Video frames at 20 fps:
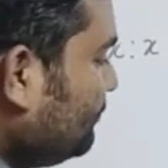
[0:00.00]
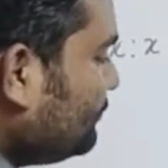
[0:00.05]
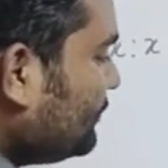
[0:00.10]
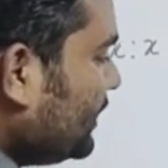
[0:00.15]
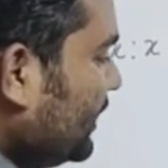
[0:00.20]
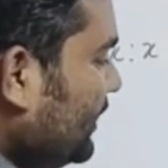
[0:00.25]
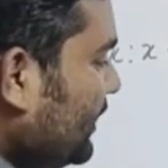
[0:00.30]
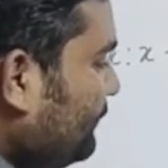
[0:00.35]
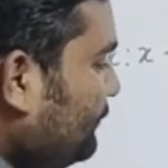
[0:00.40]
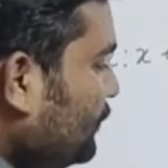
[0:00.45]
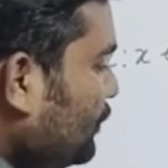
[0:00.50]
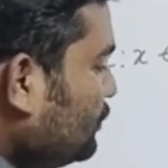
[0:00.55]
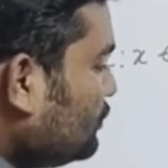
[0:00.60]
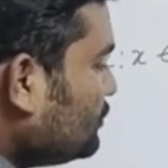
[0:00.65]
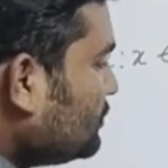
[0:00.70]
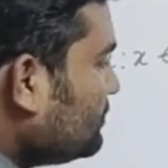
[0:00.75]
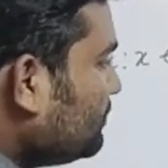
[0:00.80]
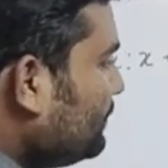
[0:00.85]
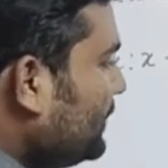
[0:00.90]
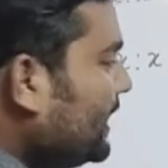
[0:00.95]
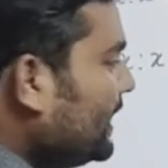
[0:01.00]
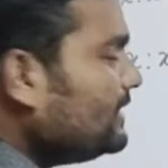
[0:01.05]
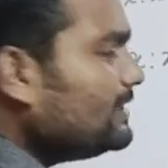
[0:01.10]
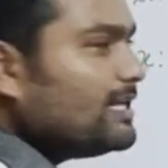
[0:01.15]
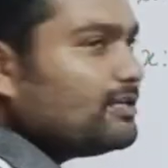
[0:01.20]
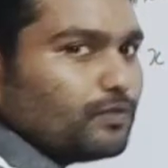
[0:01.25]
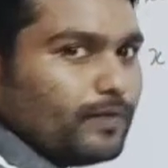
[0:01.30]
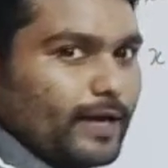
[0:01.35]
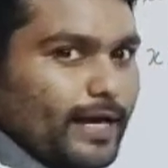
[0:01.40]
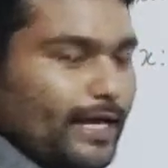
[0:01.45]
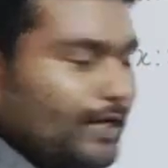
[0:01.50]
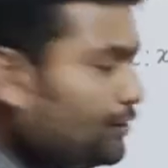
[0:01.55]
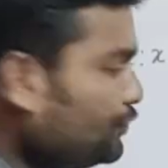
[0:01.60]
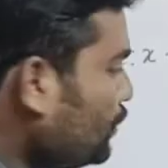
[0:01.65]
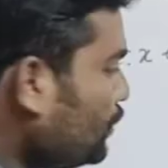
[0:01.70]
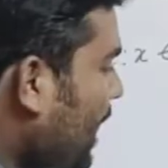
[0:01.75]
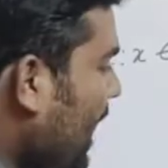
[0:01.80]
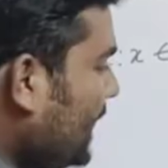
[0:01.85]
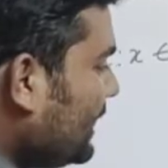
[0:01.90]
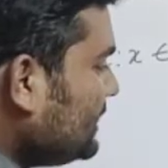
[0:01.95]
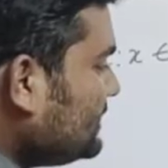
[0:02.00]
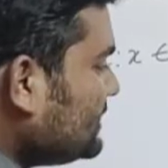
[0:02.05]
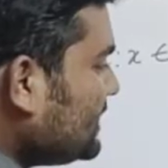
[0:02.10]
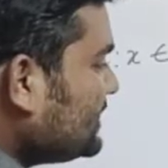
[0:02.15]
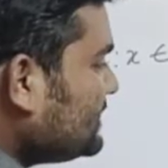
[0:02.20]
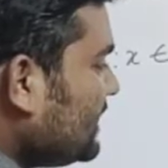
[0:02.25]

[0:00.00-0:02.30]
if you bring the square to RHS,